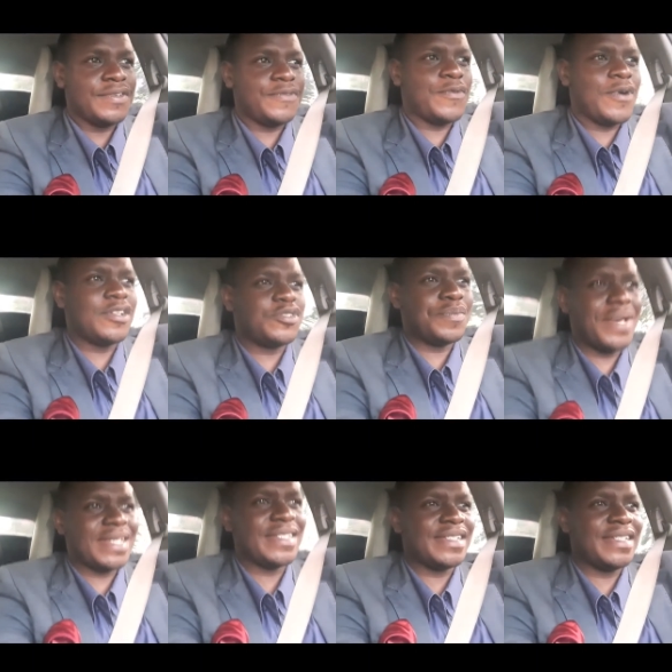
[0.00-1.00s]
If you want to
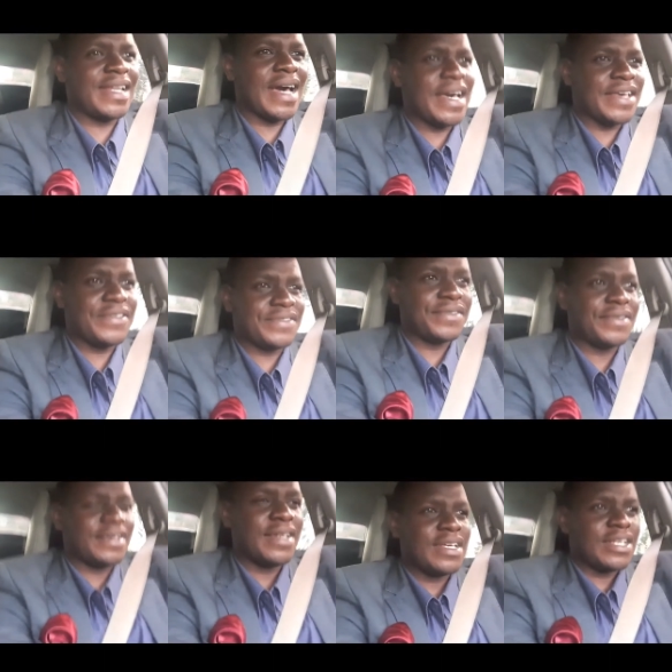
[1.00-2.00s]
make it in life,
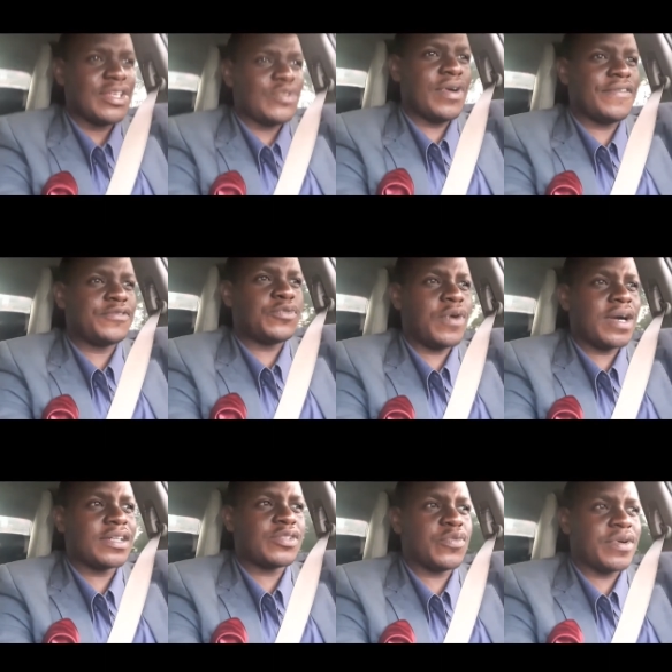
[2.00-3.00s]
you have to
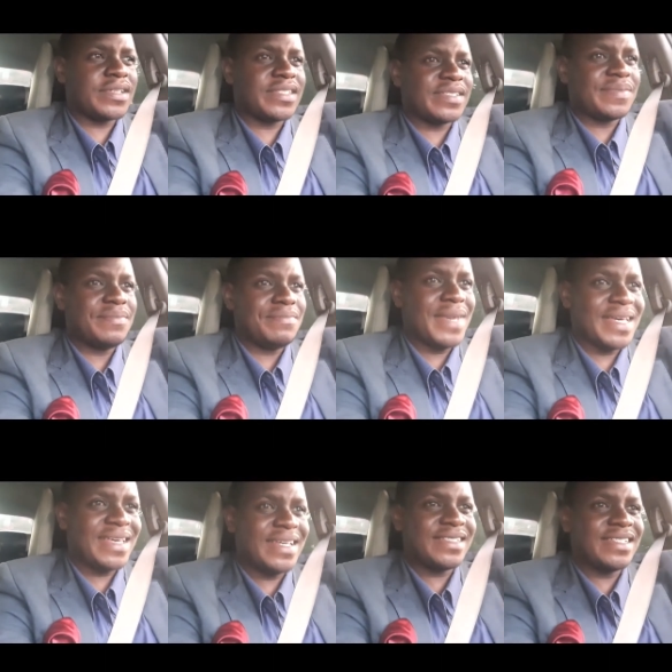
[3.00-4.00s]
work towards
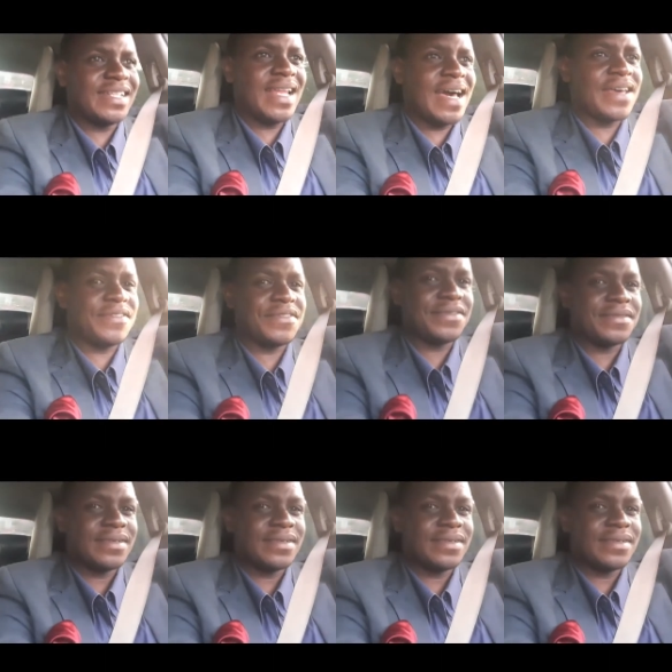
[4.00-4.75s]
making it in life.